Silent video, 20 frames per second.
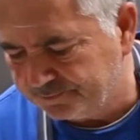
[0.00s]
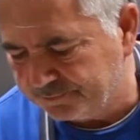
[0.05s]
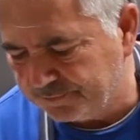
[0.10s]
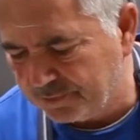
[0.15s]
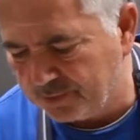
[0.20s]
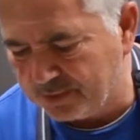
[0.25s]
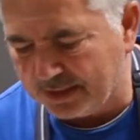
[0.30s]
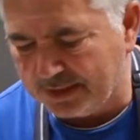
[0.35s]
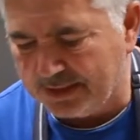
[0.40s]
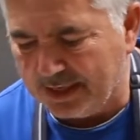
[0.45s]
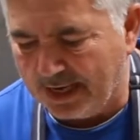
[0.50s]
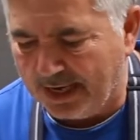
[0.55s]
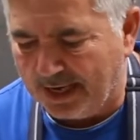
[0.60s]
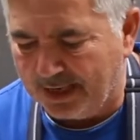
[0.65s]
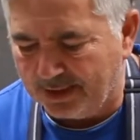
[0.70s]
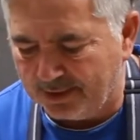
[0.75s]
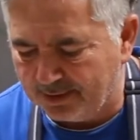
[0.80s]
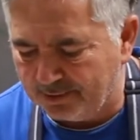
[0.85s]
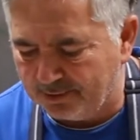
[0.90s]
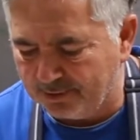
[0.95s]
Look at
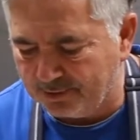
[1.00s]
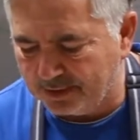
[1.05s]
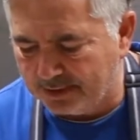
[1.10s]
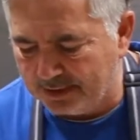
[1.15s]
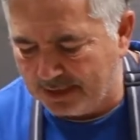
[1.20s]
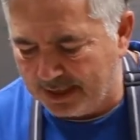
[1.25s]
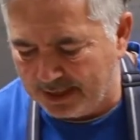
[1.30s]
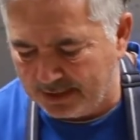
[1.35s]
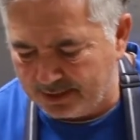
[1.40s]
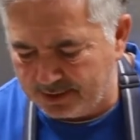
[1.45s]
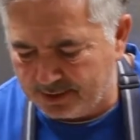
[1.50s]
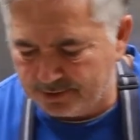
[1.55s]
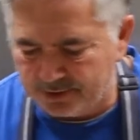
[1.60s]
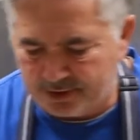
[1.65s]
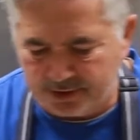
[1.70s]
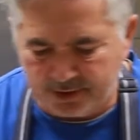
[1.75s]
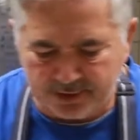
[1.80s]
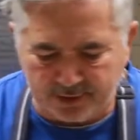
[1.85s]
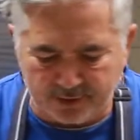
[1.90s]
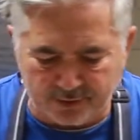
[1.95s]
that, look at that. You
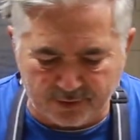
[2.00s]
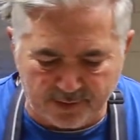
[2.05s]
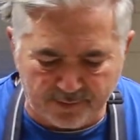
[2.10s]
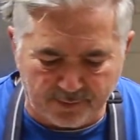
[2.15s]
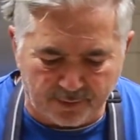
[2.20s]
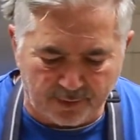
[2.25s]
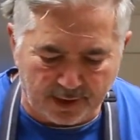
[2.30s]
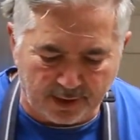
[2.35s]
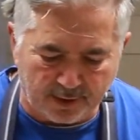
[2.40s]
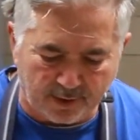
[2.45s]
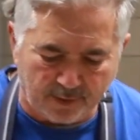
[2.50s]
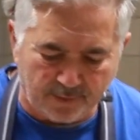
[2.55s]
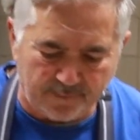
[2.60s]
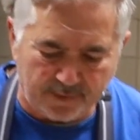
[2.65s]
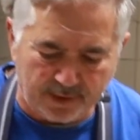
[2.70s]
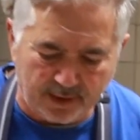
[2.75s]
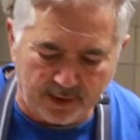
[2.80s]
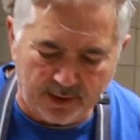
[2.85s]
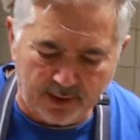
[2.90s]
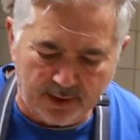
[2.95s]
just dribble it
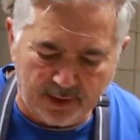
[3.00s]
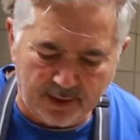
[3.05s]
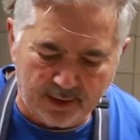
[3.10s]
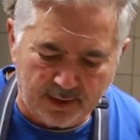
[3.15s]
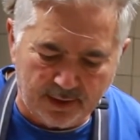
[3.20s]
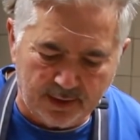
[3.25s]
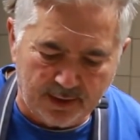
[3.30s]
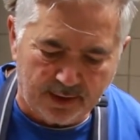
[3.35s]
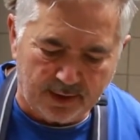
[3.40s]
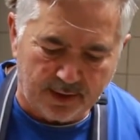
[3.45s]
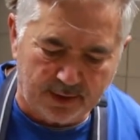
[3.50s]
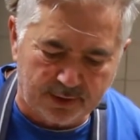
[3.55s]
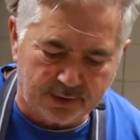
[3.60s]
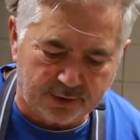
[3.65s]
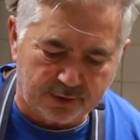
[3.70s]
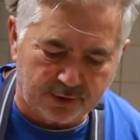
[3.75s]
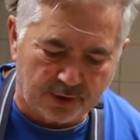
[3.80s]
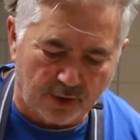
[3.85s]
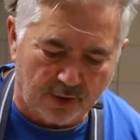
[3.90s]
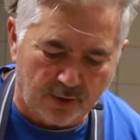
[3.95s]
over. It's
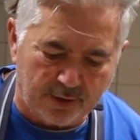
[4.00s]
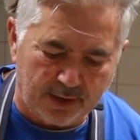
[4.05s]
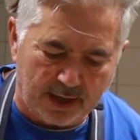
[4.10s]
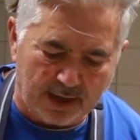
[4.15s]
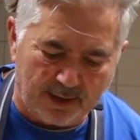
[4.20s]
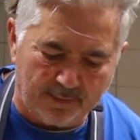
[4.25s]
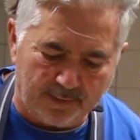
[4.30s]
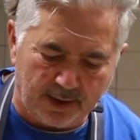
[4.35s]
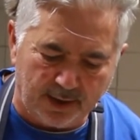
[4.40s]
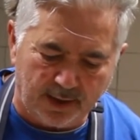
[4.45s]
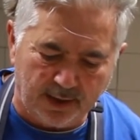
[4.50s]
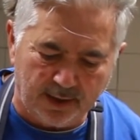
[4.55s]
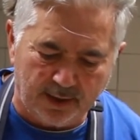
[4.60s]
so yummy.